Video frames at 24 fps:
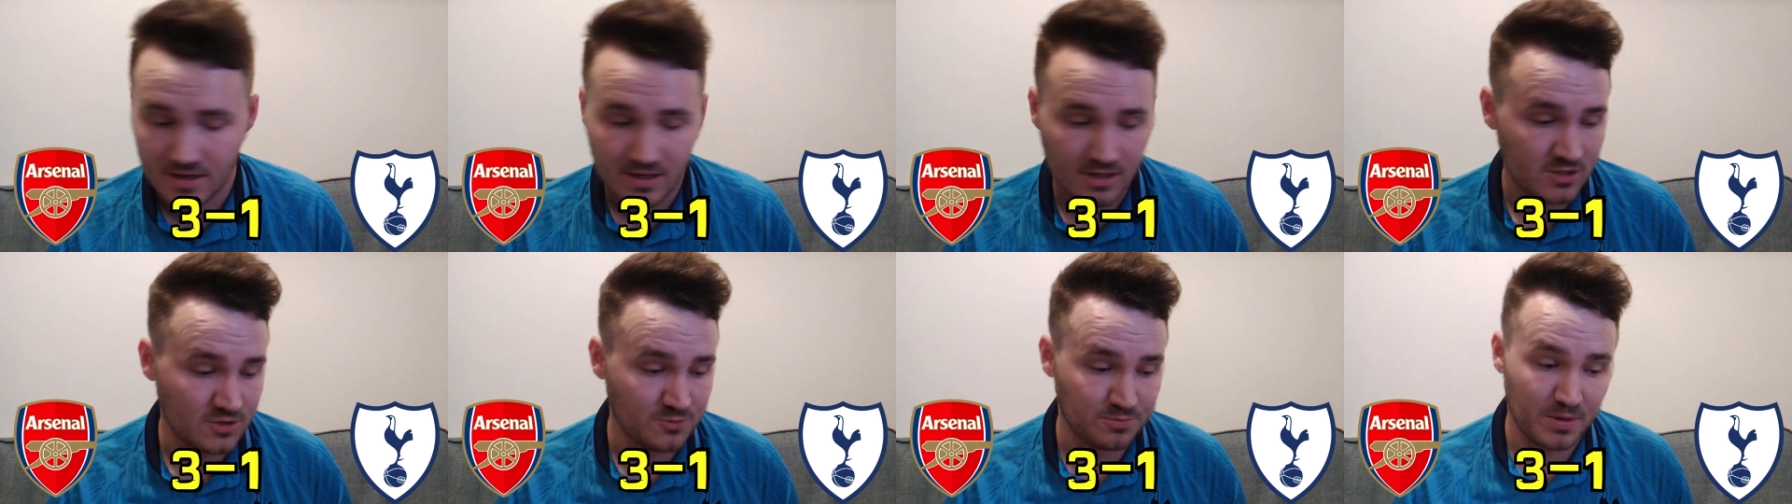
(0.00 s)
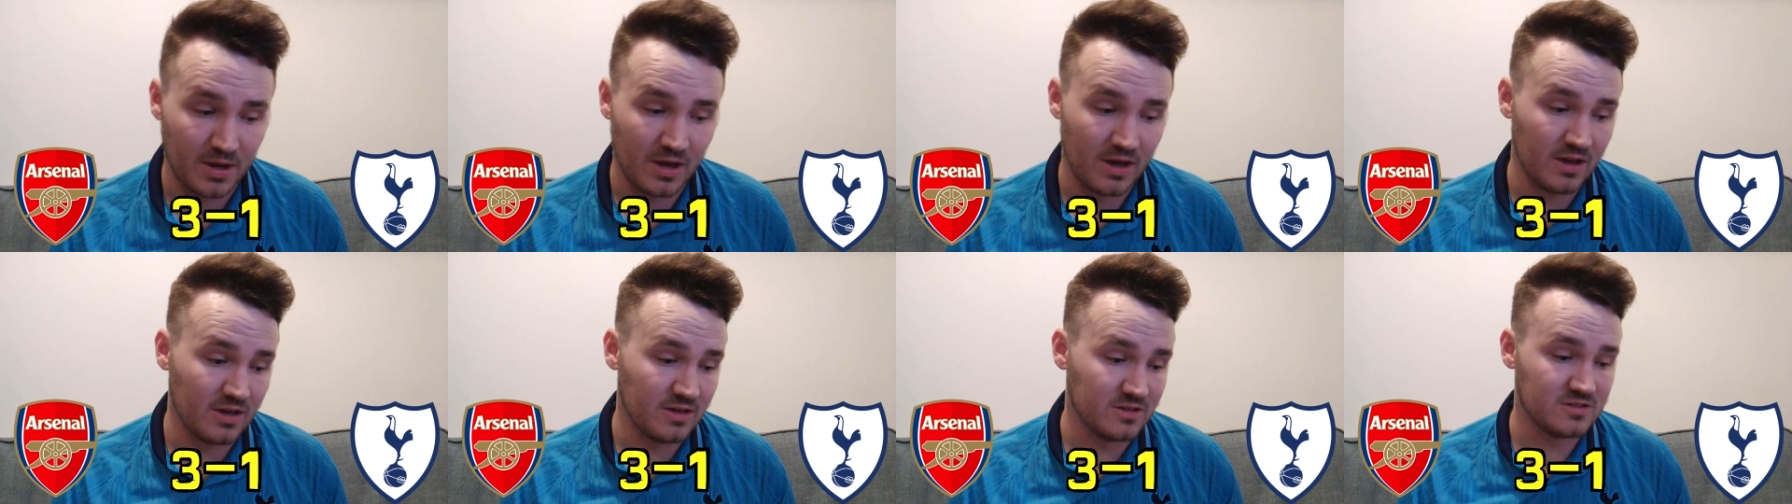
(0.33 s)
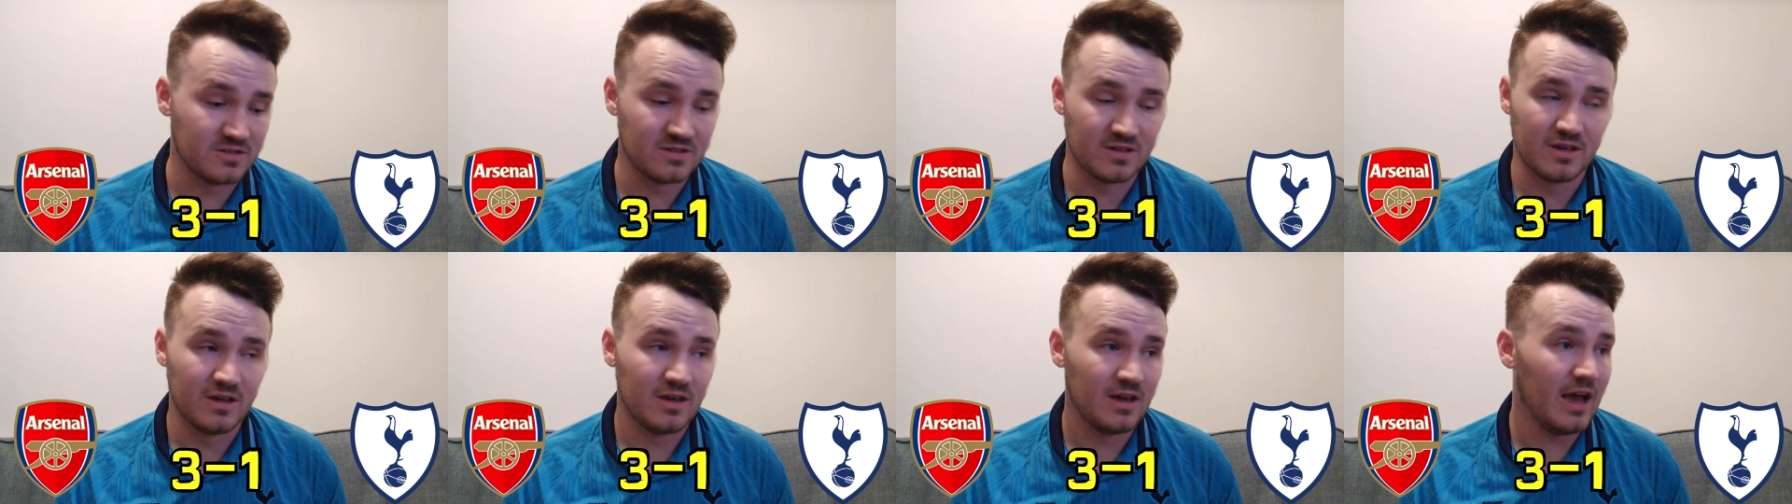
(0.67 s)

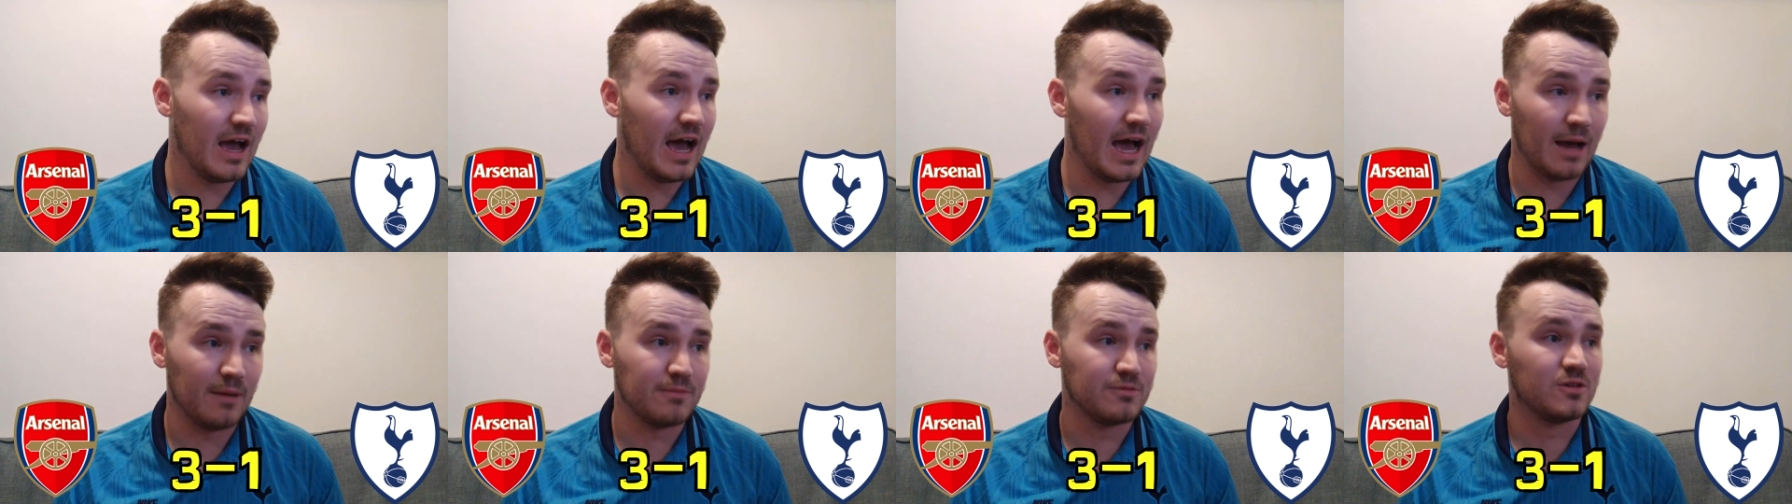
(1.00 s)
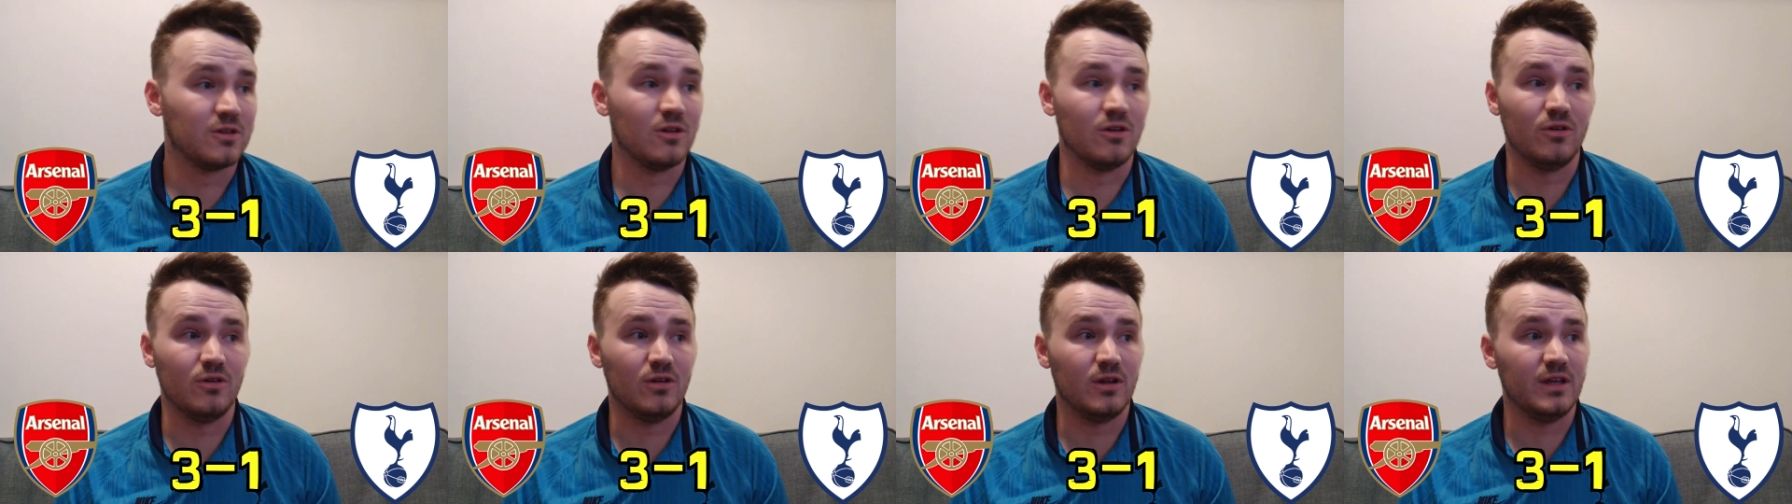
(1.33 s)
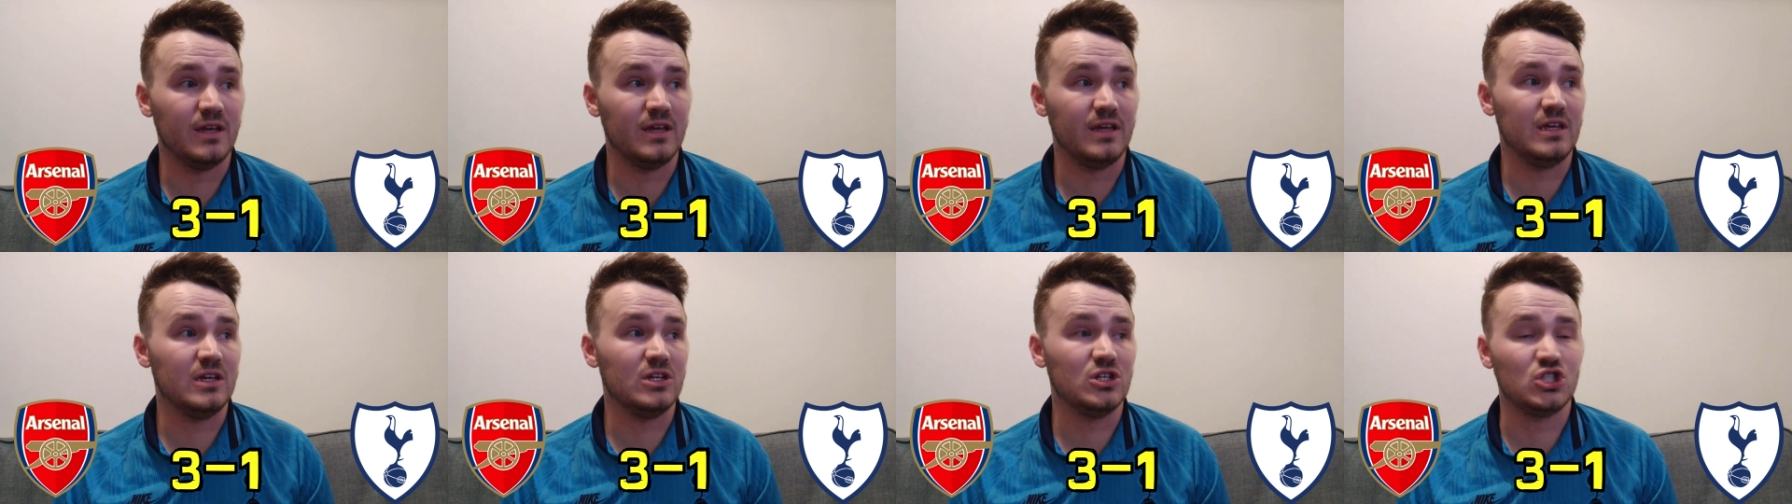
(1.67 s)
Spurs,
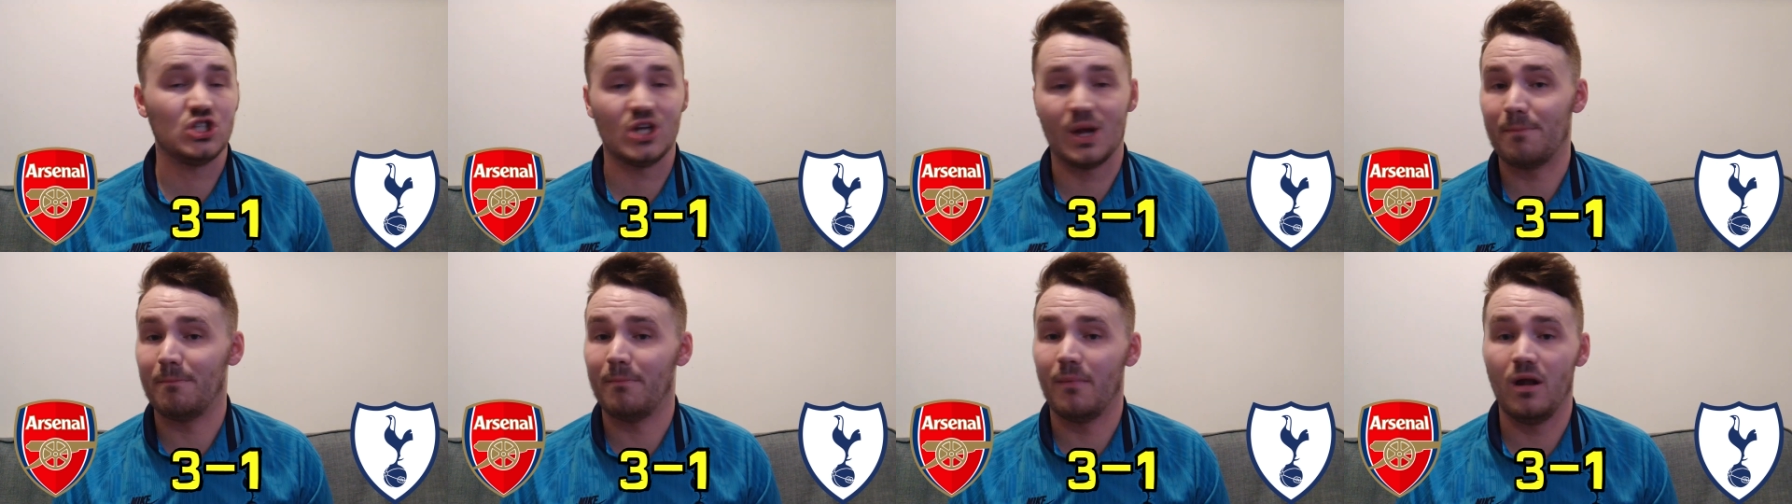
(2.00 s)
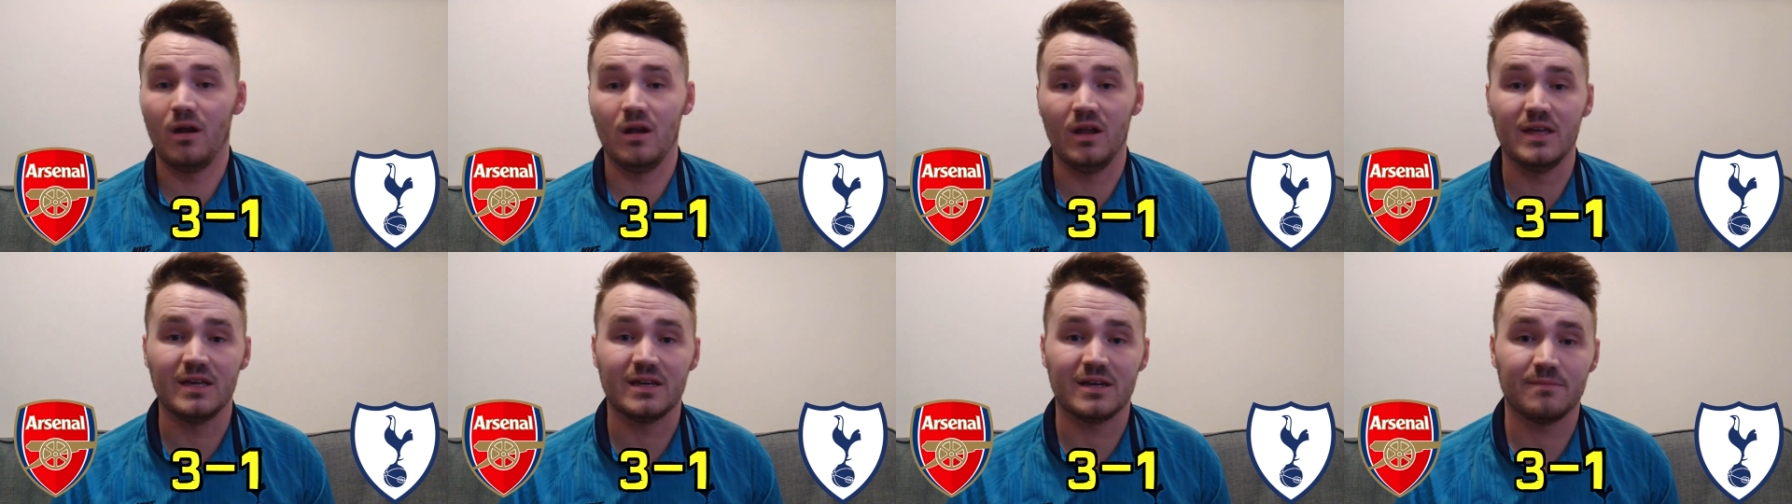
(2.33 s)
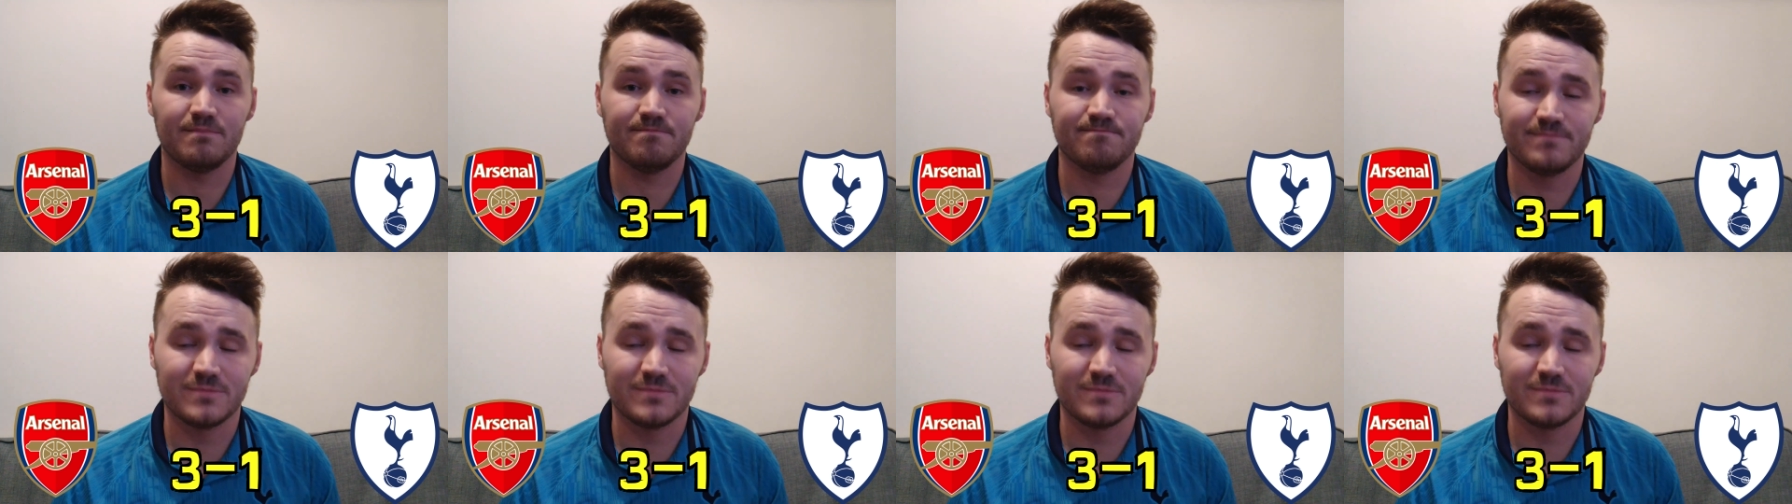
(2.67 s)
absolutely shambolic.